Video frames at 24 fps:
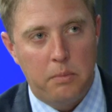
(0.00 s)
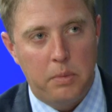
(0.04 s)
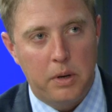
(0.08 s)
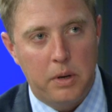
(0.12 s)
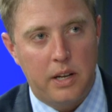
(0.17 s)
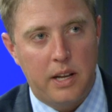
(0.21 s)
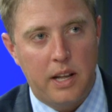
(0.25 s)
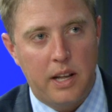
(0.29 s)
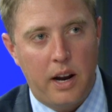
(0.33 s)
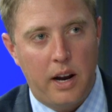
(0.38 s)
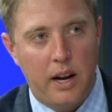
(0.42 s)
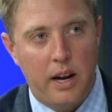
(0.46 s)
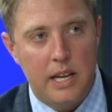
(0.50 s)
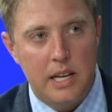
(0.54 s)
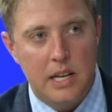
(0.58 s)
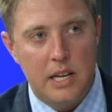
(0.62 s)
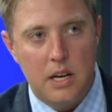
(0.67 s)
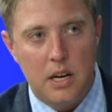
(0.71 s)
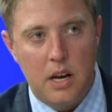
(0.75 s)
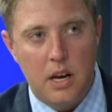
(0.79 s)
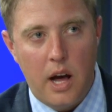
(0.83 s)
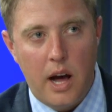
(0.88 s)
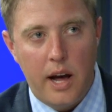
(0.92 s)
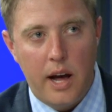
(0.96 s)
but can I
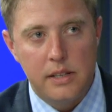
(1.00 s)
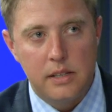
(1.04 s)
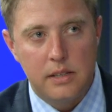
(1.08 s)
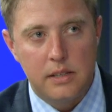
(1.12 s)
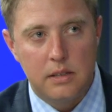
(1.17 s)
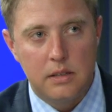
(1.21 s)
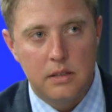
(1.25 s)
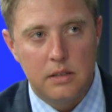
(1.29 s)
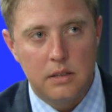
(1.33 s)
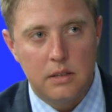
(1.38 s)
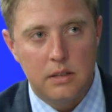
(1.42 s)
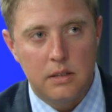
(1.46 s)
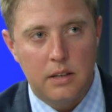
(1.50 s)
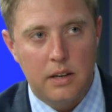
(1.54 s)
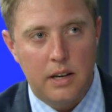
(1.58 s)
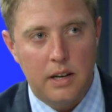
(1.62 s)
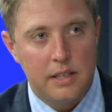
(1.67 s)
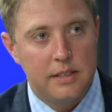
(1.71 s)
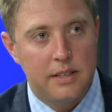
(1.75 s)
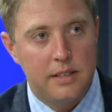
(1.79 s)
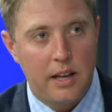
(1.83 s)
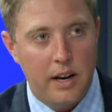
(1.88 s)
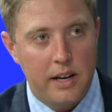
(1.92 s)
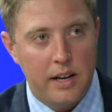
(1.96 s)
eat nuts? And I
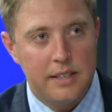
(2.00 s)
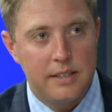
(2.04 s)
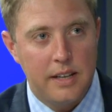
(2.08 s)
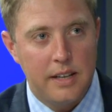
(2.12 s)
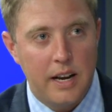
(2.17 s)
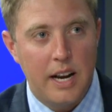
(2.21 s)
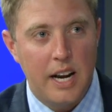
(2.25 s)
said, I said